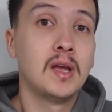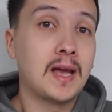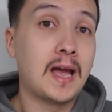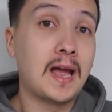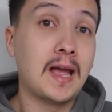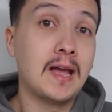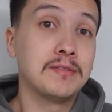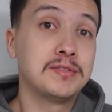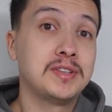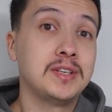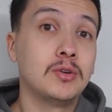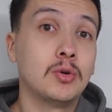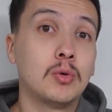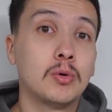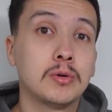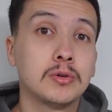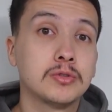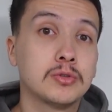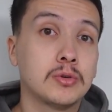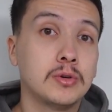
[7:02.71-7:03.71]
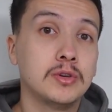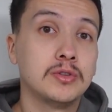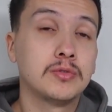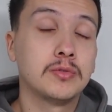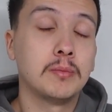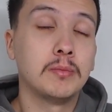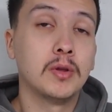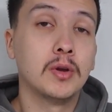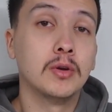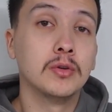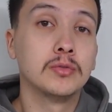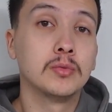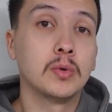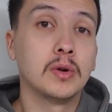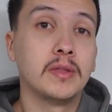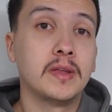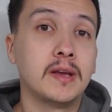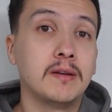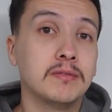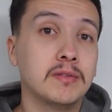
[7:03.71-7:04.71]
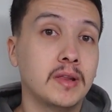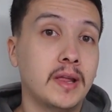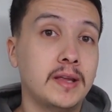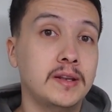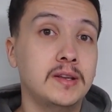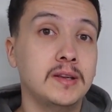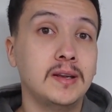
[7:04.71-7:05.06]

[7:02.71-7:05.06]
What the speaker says: I have seen horror stories from those where they've led